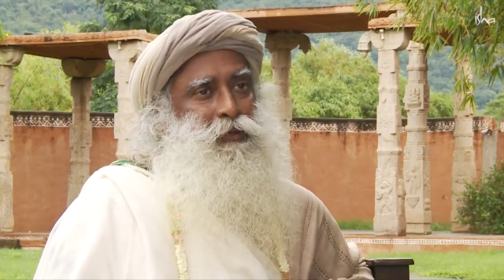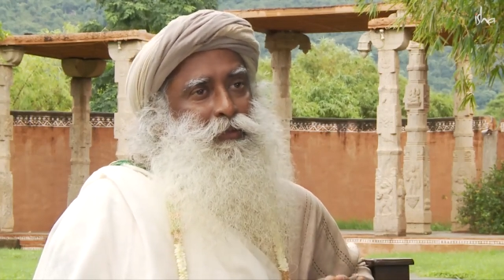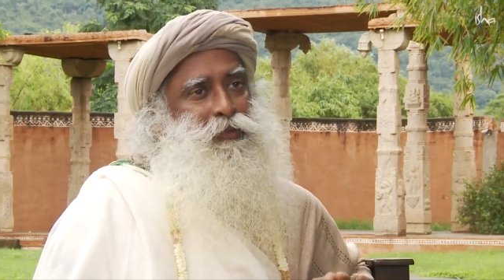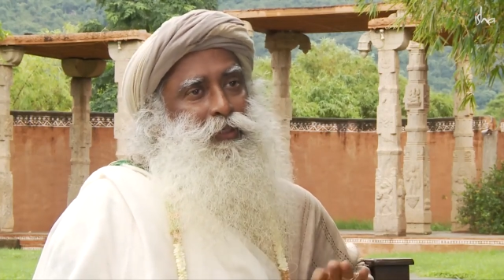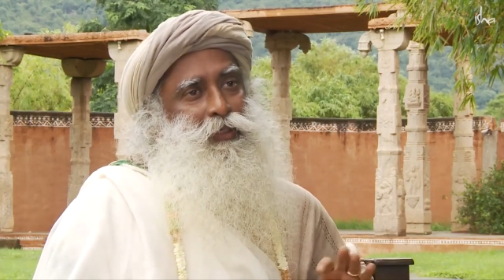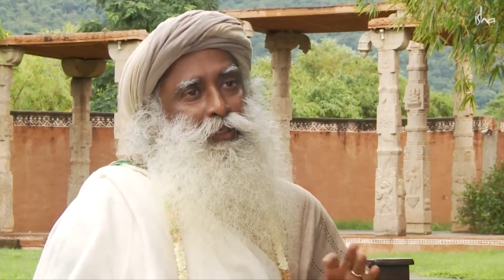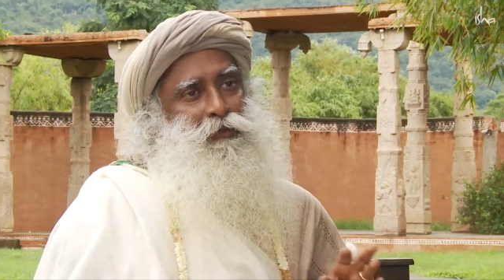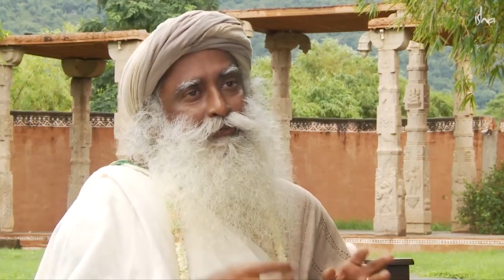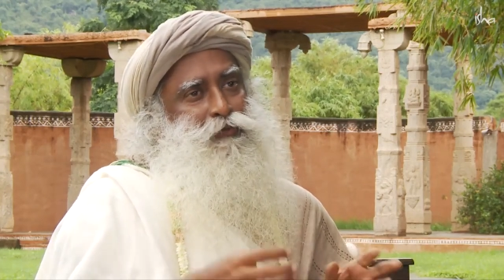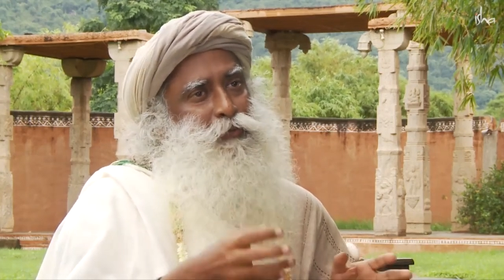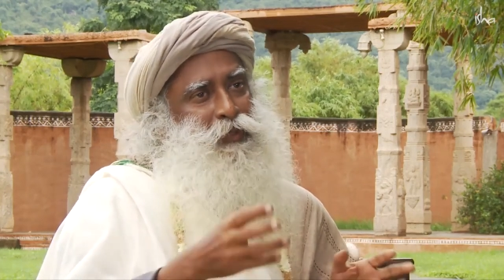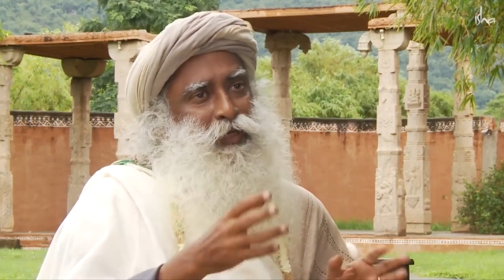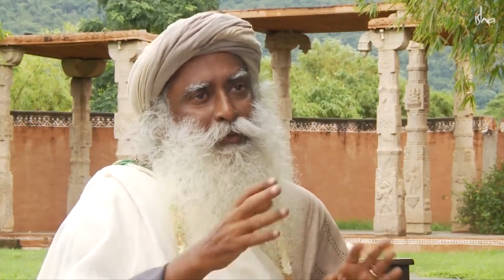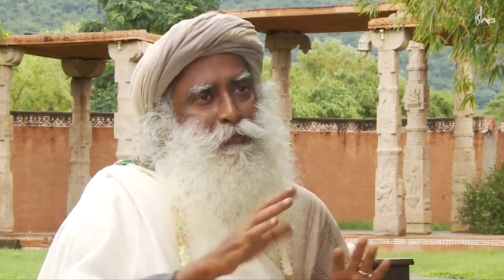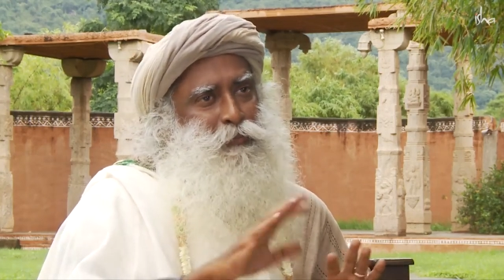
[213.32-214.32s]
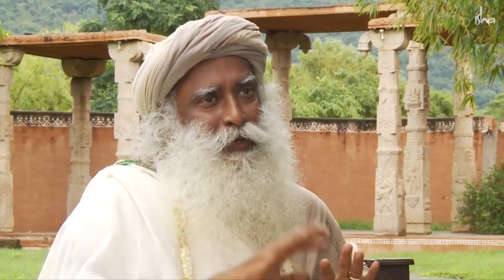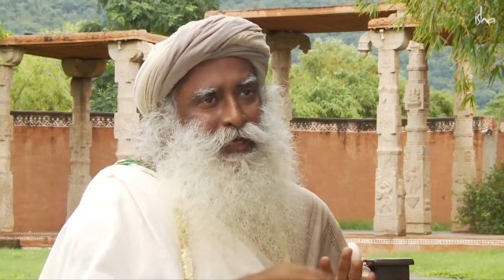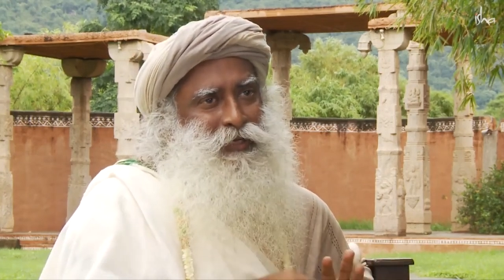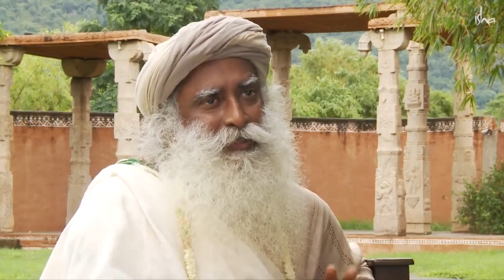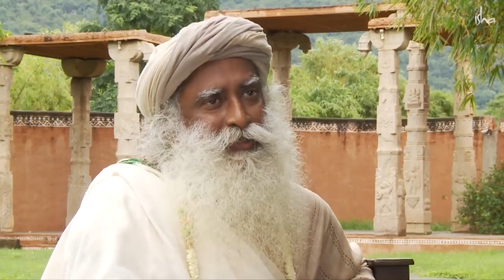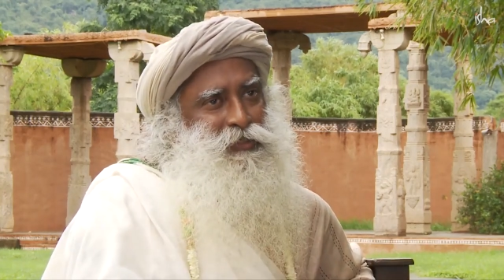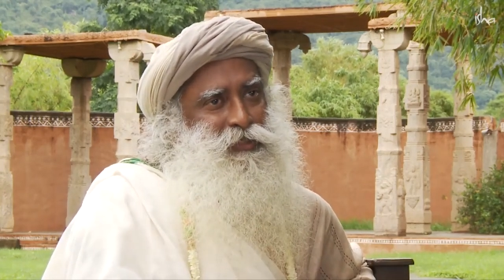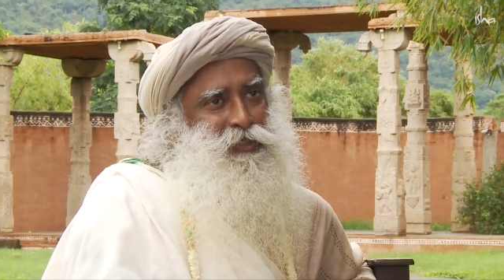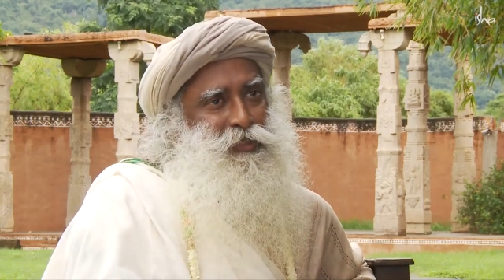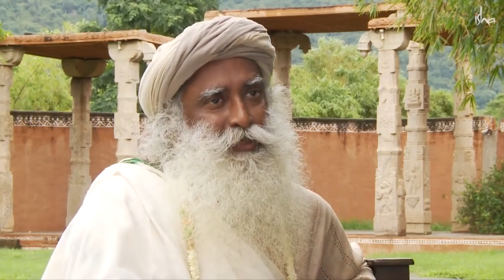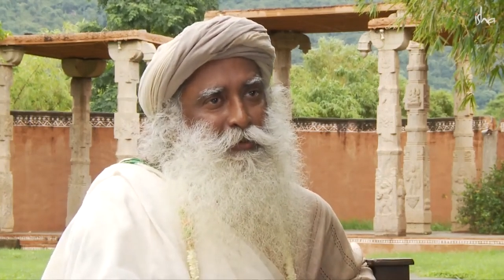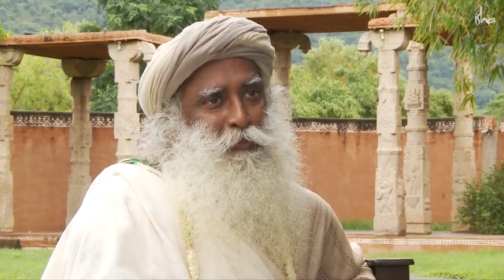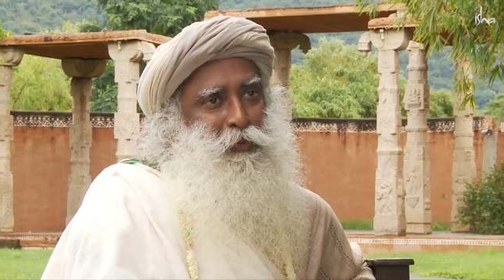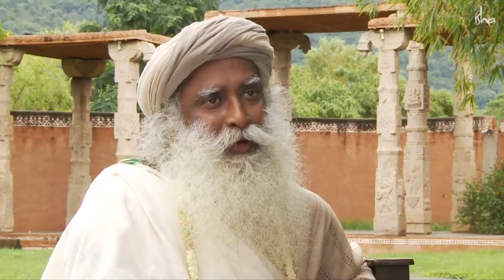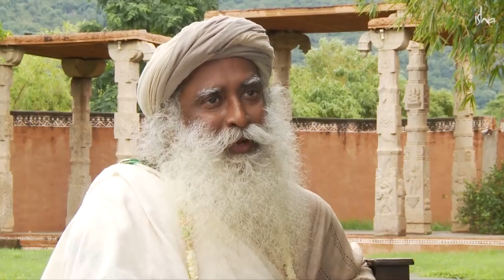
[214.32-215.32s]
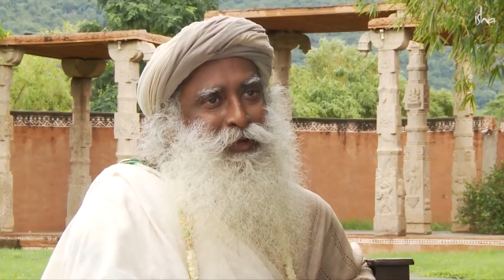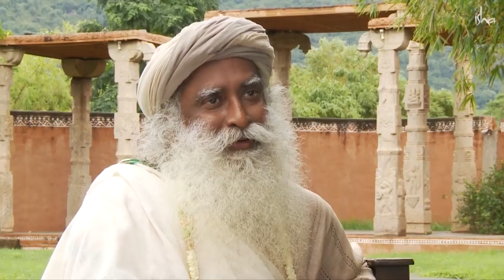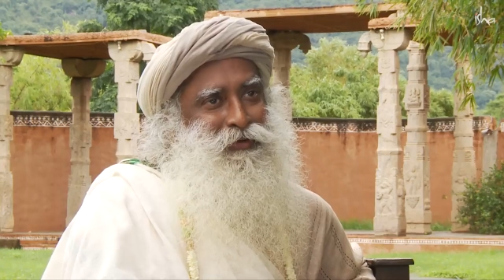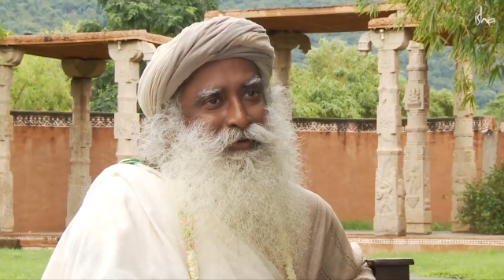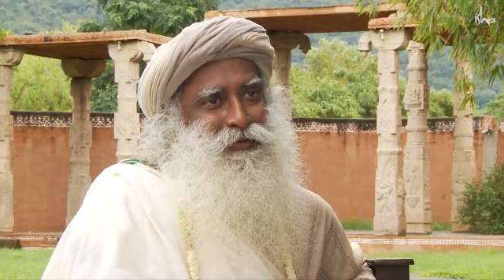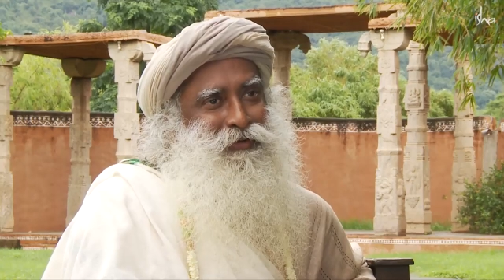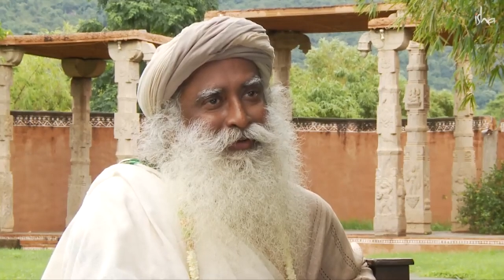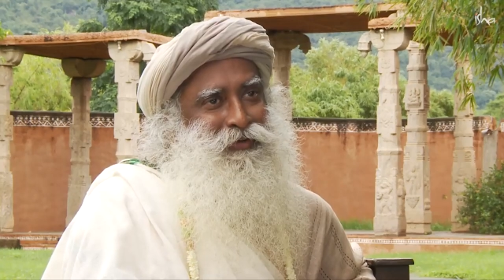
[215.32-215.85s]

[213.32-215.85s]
See, if you become practiced in your prayer,